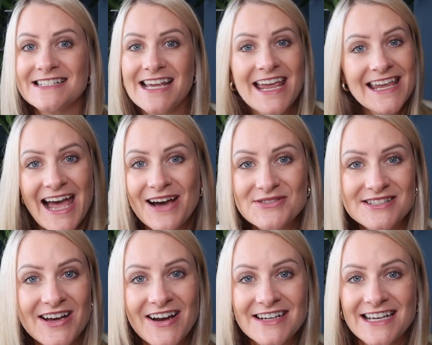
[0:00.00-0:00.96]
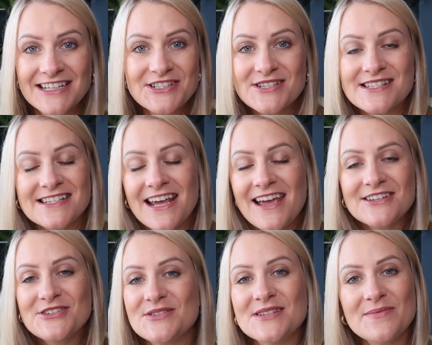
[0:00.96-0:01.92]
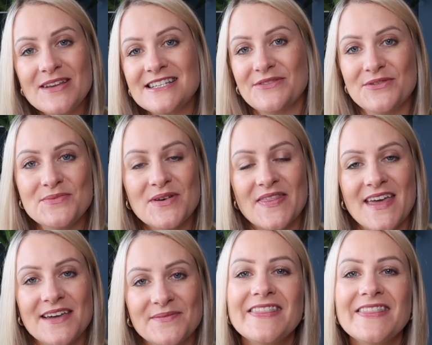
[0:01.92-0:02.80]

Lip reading: take it outside and just do something different with it.